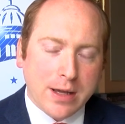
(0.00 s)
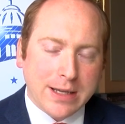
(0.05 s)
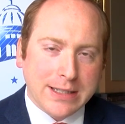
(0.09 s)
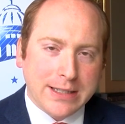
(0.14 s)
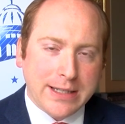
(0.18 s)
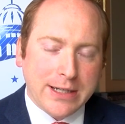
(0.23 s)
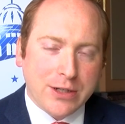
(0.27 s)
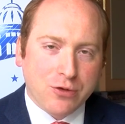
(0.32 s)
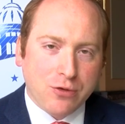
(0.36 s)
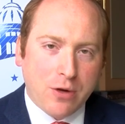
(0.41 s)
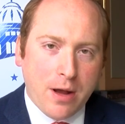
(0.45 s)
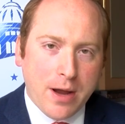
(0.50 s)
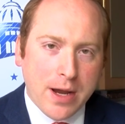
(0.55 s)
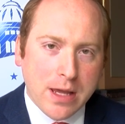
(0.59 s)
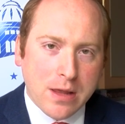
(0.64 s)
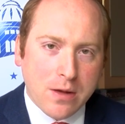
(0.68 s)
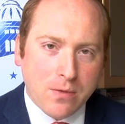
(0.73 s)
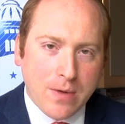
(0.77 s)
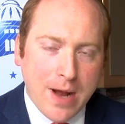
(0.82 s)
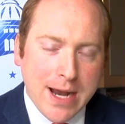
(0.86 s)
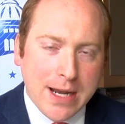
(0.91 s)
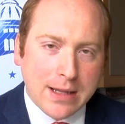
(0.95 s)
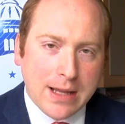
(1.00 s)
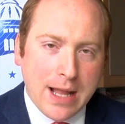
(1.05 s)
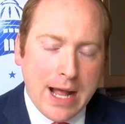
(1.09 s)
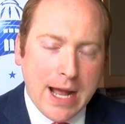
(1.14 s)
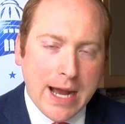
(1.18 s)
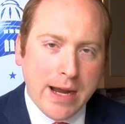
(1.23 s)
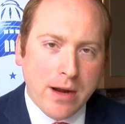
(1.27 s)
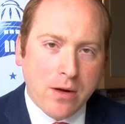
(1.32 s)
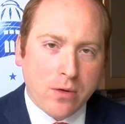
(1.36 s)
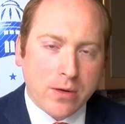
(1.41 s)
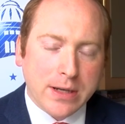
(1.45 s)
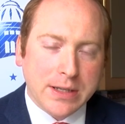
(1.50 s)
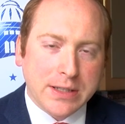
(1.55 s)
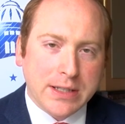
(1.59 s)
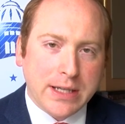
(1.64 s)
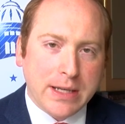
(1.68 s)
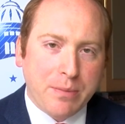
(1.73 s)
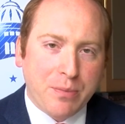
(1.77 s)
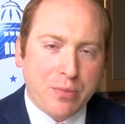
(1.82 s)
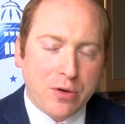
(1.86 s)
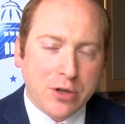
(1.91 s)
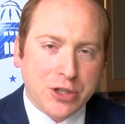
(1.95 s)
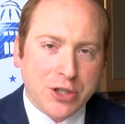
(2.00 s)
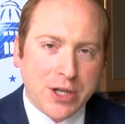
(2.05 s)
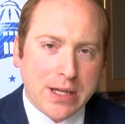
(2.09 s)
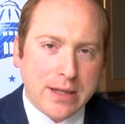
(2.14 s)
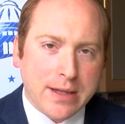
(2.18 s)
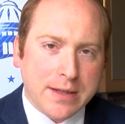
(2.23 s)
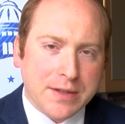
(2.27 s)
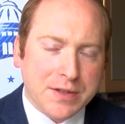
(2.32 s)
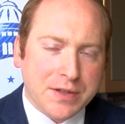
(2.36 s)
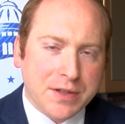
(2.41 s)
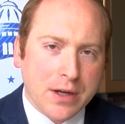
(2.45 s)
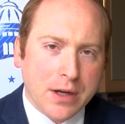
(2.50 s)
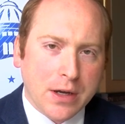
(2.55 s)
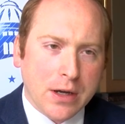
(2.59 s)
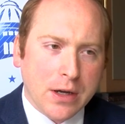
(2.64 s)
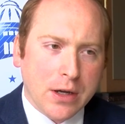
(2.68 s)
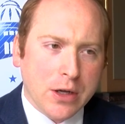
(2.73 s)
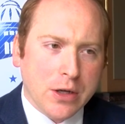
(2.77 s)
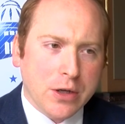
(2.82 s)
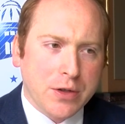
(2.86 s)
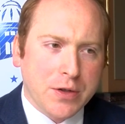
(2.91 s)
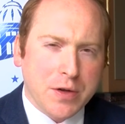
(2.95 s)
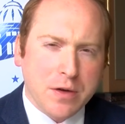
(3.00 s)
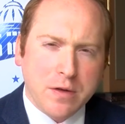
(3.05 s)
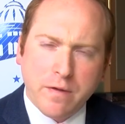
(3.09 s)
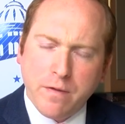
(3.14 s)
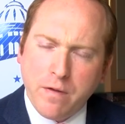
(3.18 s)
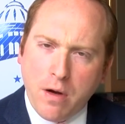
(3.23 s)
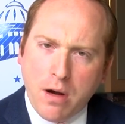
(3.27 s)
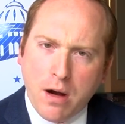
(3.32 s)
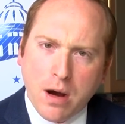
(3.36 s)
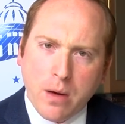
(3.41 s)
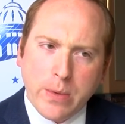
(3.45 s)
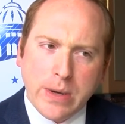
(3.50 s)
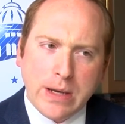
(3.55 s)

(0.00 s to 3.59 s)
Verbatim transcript: Is he drawing the right line, or is he pushing this too far?